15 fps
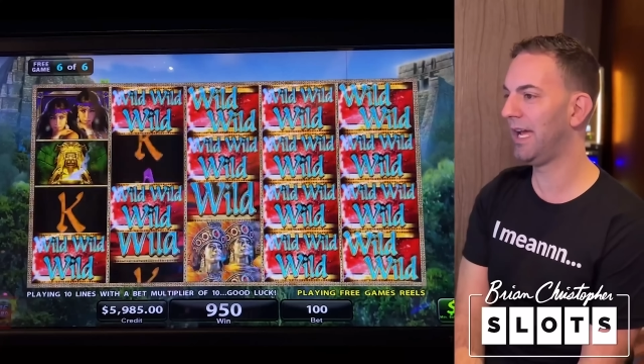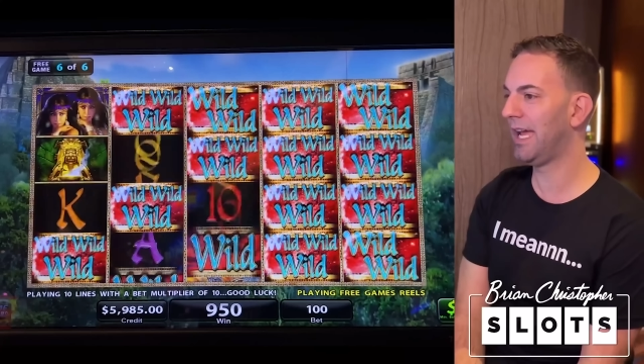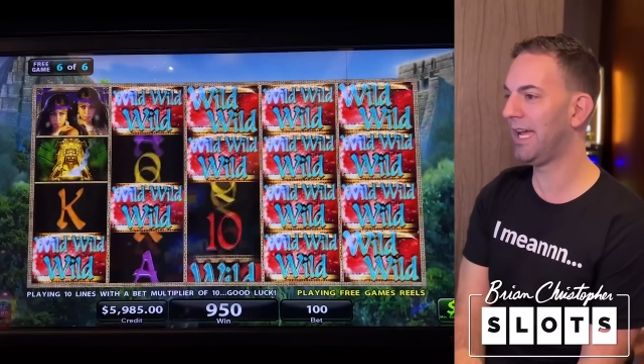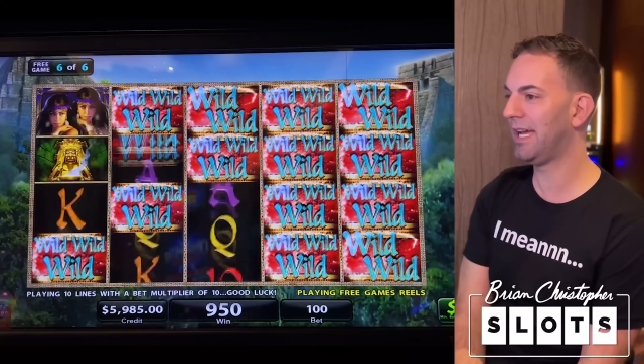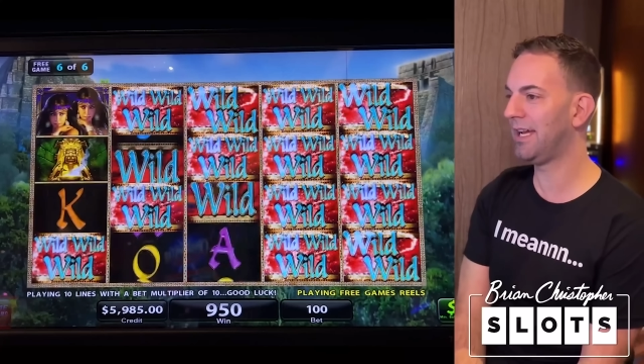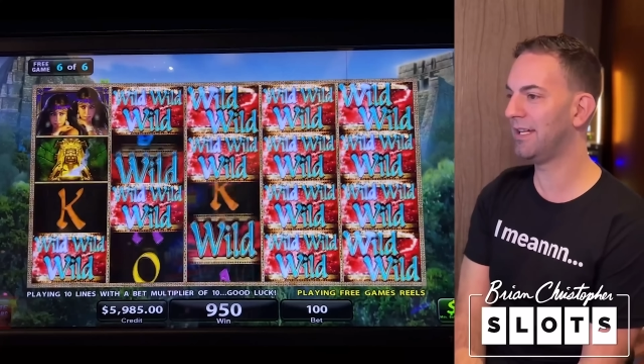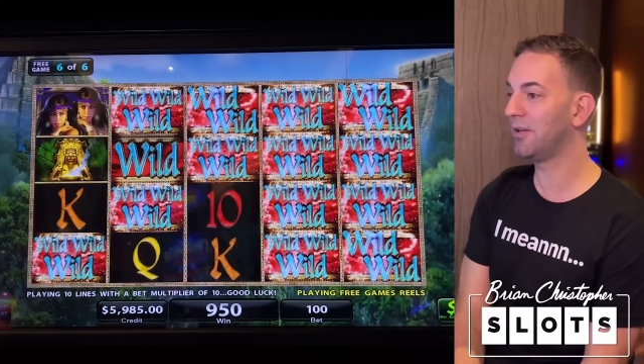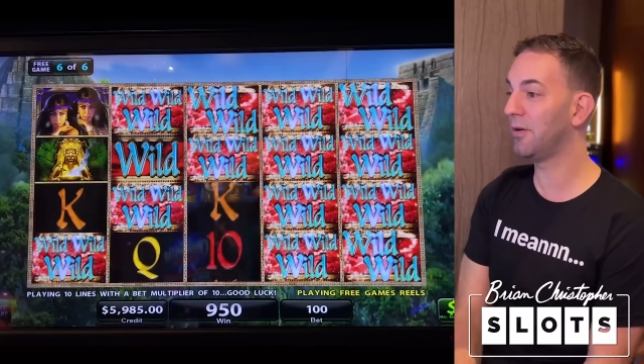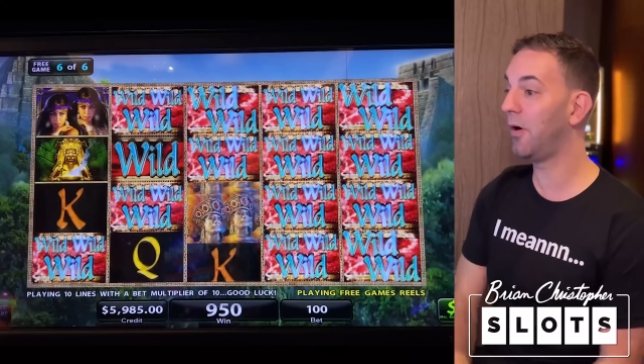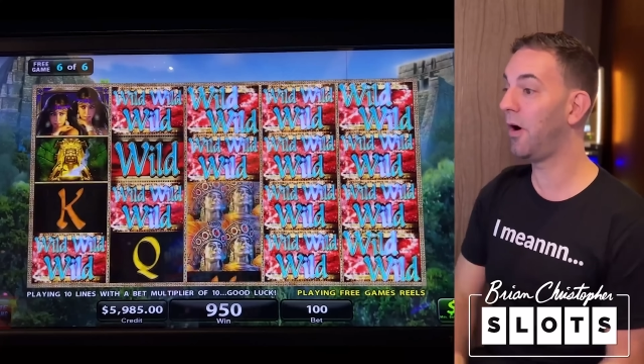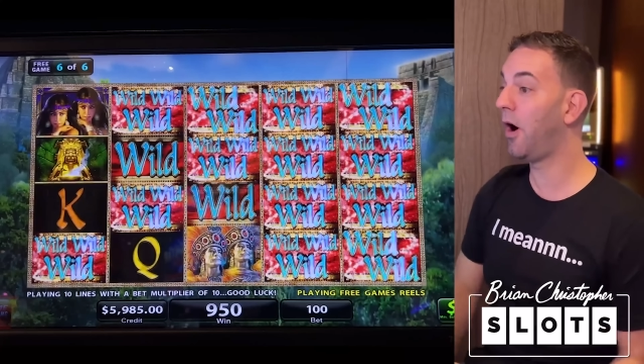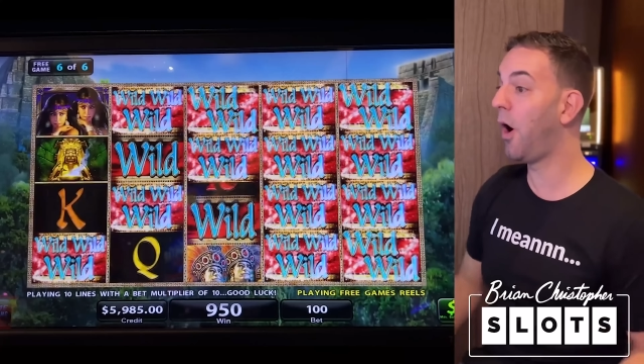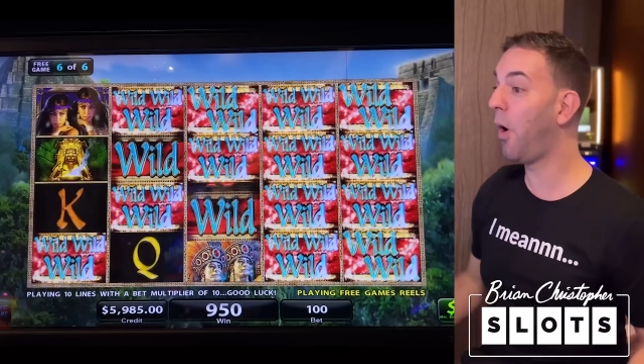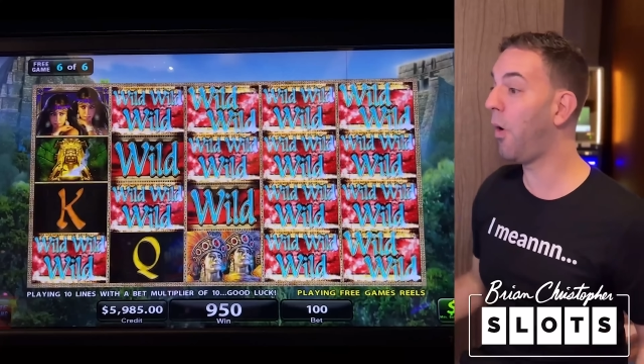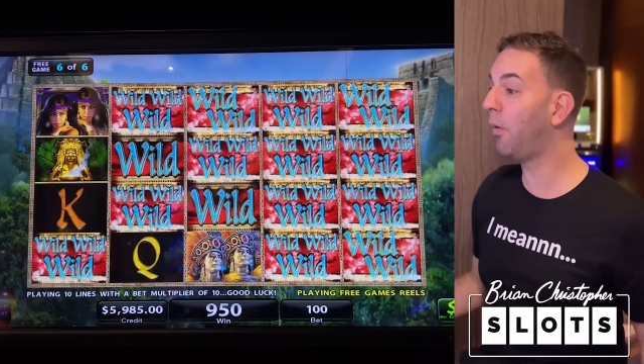And
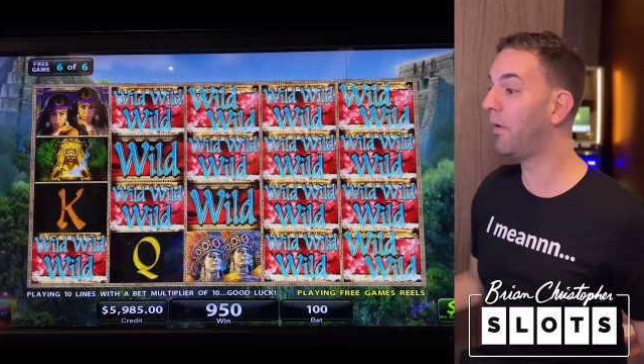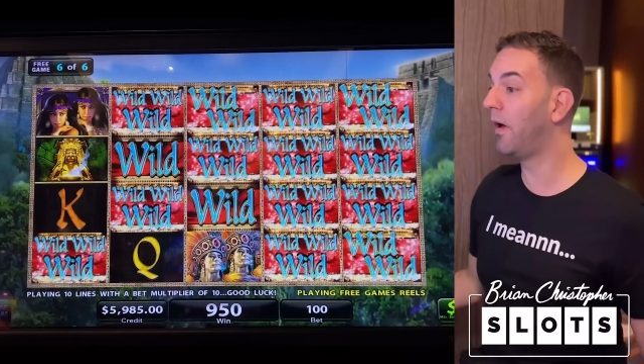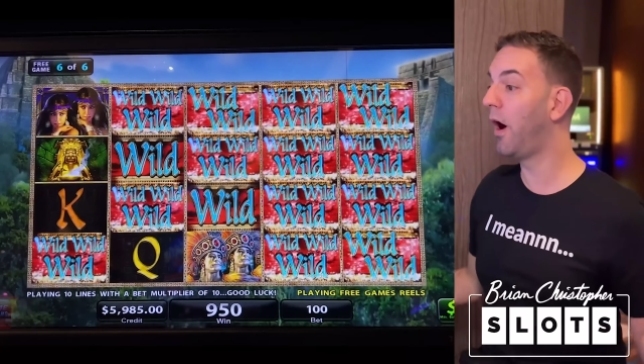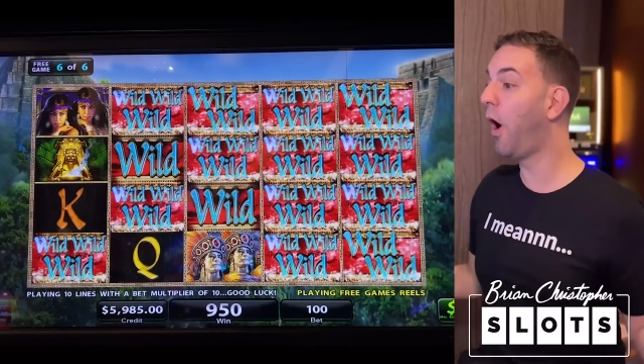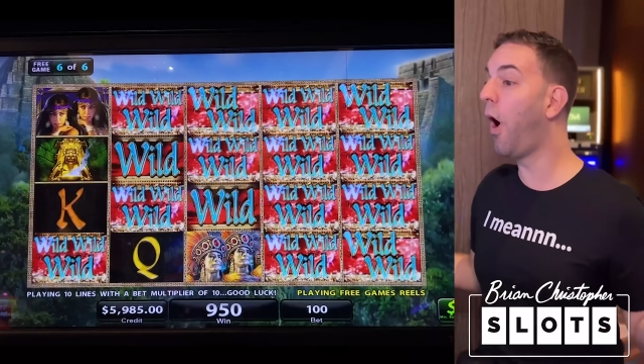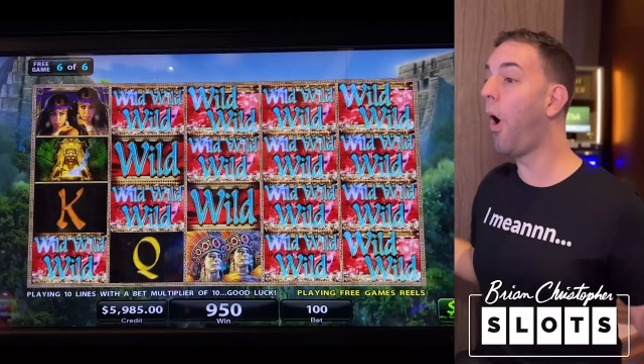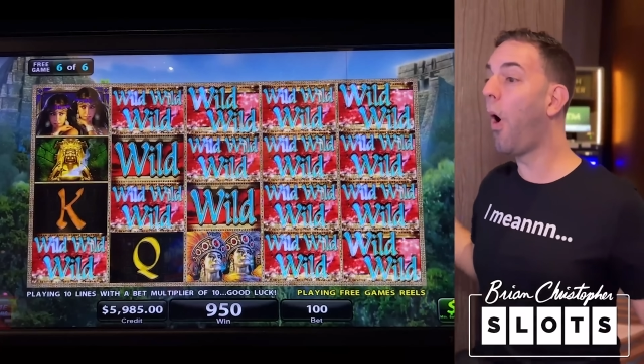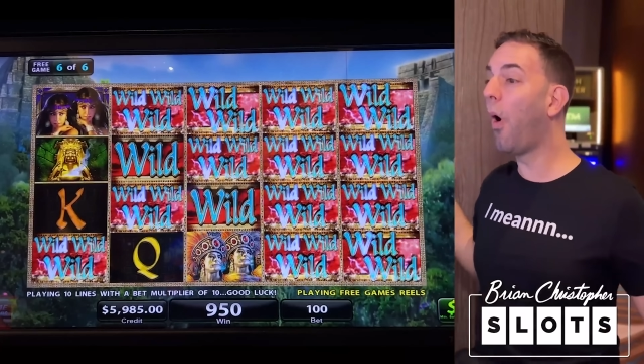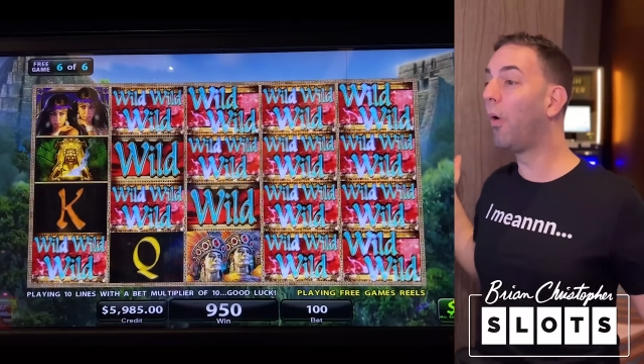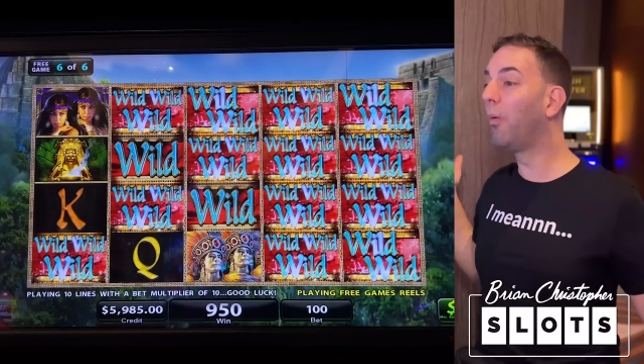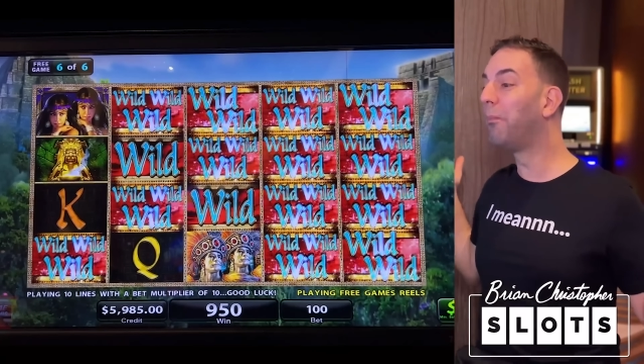oh, oh,